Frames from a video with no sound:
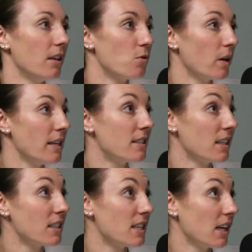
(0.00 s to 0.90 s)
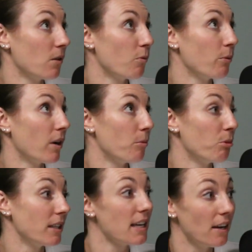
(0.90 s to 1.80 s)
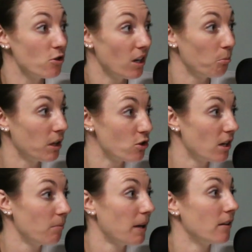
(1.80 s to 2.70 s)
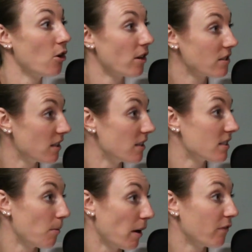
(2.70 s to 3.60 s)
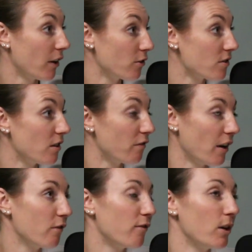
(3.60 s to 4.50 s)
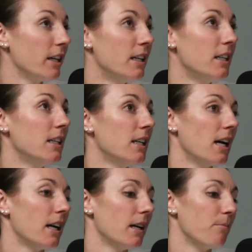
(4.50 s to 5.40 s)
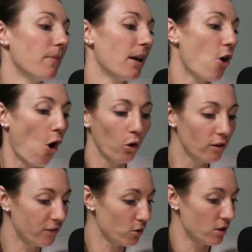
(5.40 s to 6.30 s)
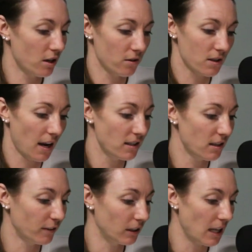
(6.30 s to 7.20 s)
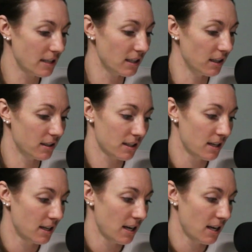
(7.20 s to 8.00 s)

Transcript: And then 2016, we won a Big Ten championship and lost in the semifinals in the Final Four. And all of those years had different lessons.